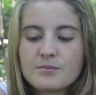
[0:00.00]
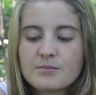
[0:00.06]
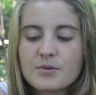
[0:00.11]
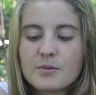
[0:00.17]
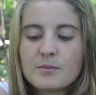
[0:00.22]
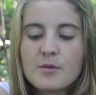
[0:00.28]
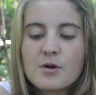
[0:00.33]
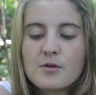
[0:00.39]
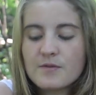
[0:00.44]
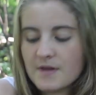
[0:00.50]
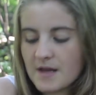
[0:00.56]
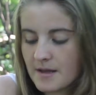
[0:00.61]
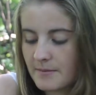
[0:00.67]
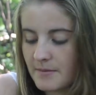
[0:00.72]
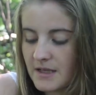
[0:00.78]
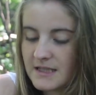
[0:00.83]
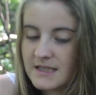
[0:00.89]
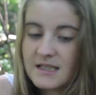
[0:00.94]
promote
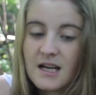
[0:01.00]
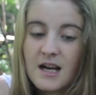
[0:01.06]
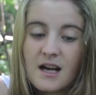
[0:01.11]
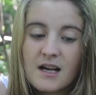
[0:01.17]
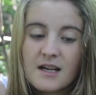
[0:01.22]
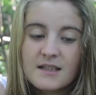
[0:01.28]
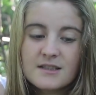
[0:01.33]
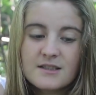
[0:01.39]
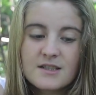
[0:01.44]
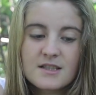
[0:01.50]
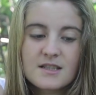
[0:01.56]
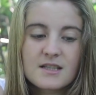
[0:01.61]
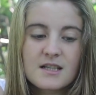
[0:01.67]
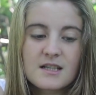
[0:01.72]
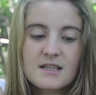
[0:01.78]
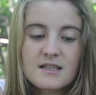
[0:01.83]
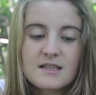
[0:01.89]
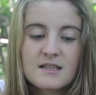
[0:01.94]
them a ton, just
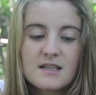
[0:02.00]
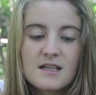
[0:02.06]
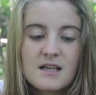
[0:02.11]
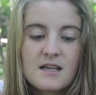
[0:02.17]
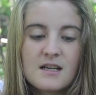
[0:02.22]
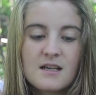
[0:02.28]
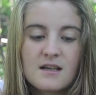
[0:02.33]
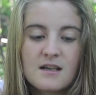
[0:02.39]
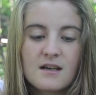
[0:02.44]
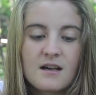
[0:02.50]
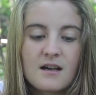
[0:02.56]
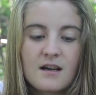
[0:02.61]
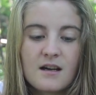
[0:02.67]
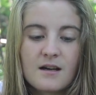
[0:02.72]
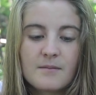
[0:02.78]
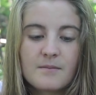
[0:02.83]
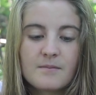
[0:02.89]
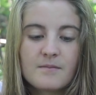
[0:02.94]
because
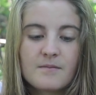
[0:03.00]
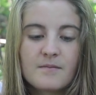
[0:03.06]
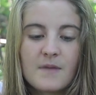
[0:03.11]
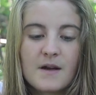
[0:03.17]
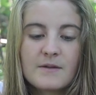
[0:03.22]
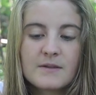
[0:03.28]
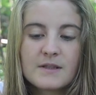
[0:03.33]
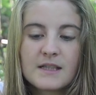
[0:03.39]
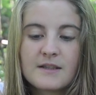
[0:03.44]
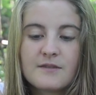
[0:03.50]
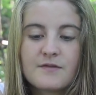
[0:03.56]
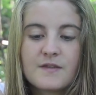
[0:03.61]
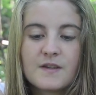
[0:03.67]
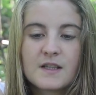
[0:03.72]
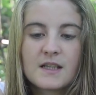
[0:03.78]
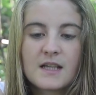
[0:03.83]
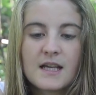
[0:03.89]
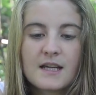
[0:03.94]
I really
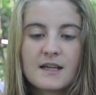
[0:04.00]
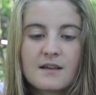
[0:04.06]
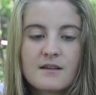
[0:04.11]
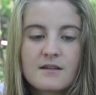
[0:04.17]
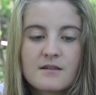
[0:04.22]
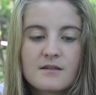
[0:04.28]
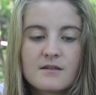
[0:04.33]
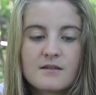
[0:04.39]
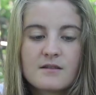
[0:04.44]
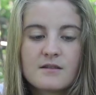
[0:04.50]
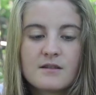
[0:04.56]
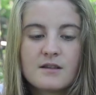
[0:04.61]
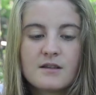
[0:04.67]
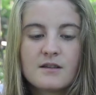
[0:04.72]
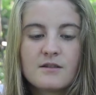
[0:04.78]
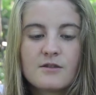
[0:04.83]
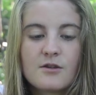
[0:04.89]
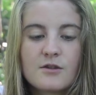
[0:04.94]
feel like
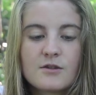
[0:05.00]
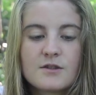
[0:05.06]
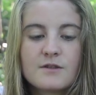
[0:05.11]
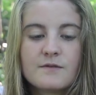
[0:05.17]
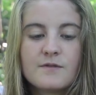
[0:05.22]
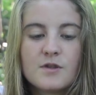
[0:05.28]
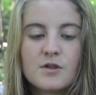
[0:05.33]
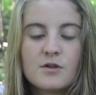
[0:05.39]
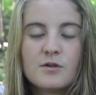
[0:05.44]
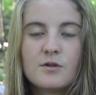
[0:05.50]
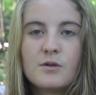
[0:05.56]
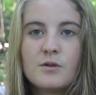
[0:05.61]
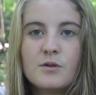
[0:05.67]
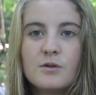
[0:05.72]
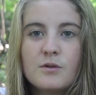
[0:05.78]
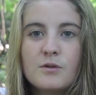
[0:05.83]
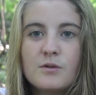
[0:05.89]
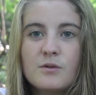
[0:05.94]
those of you
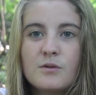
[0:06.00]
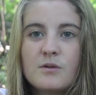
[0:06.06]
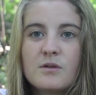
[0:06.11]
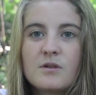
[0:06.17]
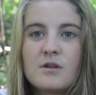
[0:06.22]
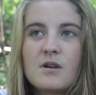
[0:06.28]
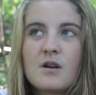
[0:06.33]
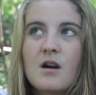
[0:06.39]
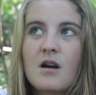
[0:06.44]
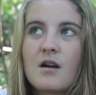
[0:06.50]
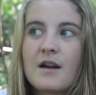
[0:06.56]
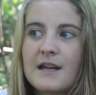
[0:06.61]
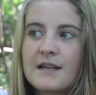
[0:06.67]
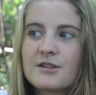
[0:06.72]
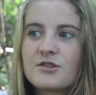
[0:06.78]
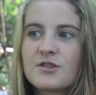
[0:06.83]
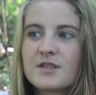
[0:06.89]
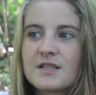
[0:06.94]
who are
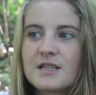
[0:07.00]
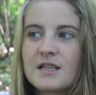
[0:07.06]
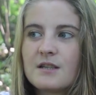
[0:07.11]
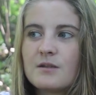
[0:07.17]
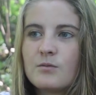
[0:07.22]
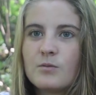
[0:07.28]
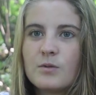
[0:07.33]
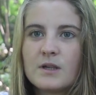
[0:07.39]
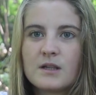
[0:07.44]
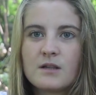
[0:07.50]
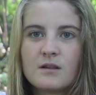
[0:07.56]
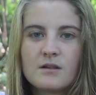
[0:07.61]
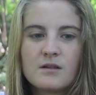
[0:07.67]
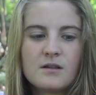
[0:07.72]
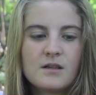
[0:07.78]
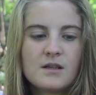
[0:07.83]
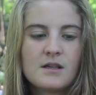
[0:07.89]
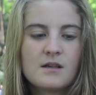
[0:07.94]
interested
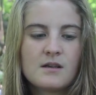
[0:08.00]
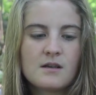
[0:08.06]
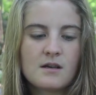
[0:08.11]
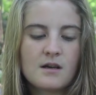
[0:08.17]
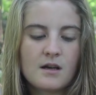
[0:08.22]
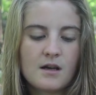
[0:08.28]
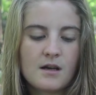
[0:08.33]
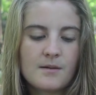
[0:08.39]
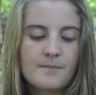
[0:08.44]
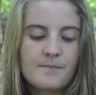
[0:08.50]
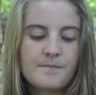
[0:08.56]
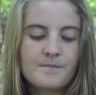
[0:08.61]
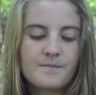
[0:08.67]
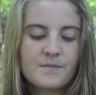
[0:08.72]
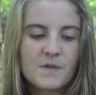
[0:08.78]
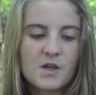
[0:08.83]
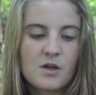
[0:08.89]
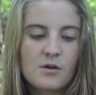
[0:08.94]
will
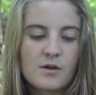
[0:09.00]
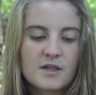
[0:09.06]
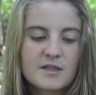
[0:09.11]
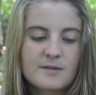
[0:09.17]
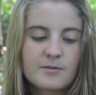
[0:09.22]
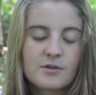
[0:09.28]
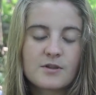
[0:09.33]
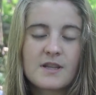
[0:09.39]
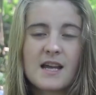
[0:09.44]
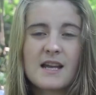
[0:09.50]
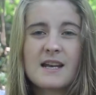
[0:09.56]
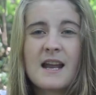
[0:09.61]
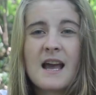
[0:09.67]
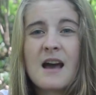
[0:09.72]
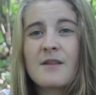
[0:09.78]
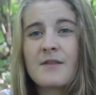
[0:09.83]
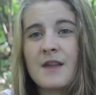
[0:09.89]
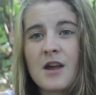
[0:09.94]
go explore that
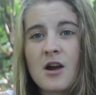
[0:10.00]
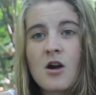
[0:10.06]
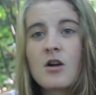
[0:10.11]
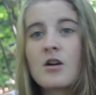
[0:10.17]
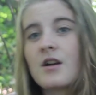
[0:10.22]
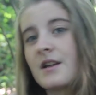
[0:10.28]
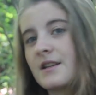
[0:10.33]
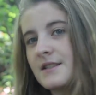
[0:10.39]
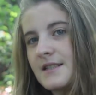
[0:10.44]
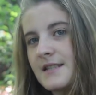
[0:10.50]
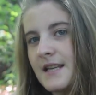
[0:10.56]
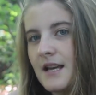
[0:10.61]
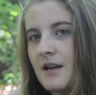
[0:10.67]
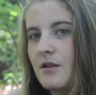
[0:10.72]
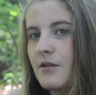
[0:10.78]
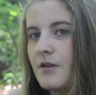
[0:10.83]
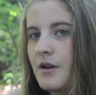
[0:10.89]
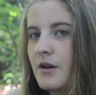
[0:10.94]
now. They are on
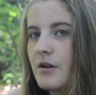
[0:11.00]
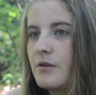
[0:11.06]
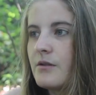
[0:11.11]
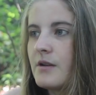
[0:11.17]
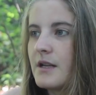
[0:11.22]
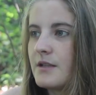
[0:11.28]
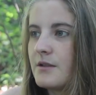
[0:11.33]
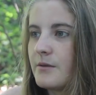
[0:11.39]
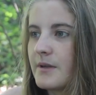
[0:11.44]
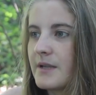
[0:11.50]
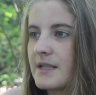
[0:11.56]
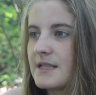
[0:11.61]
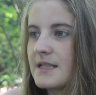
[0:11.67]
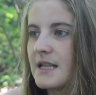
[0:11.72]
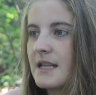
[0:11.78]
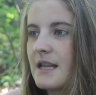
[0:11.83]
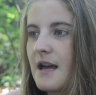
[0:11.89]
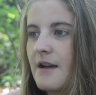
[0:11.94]
sale, though. I do want to
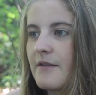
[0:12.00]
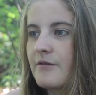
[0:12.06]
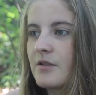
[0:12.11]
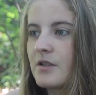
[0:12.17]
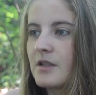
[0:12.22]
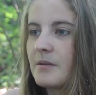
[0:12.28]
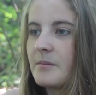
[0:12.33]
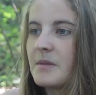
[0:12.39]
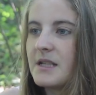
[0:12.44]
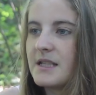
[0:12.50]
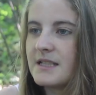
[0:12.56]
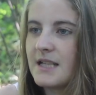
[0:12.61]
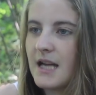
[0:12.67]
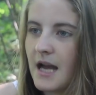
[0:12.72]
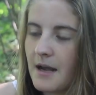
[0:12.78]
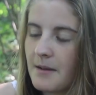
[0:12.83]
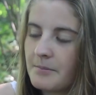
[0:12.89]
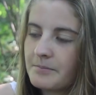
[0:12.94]
say that, for a limited
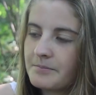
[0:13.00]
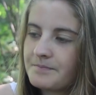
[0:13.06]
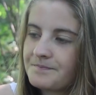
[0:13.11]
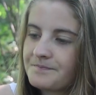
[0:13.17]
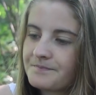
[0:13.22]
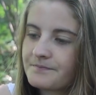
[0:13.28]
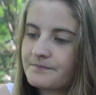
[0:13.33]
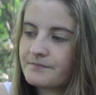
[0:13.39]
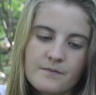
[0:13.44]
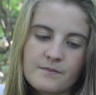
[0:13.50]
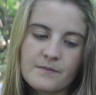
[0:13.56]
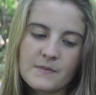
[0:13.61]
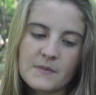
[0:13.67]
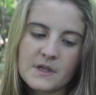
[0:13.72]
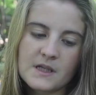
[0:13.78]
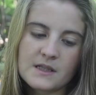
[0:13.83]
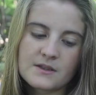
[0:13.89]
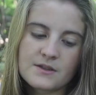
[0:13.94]
time.
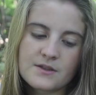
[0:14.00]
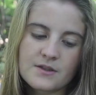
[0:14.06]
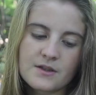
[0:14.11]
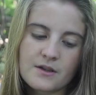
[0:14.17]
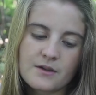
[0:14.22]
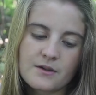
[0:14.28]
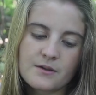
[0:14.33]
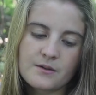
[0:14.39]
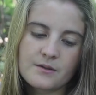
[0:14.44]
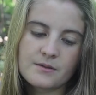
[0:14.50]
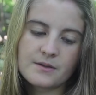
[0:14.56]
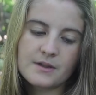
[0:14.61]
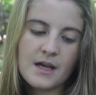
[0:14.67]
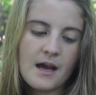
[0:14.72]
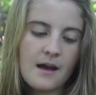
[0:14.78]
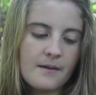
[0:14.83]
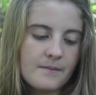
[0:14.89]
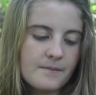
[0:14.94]
And so,
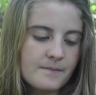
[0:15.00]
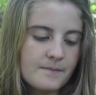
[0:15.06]
yeah.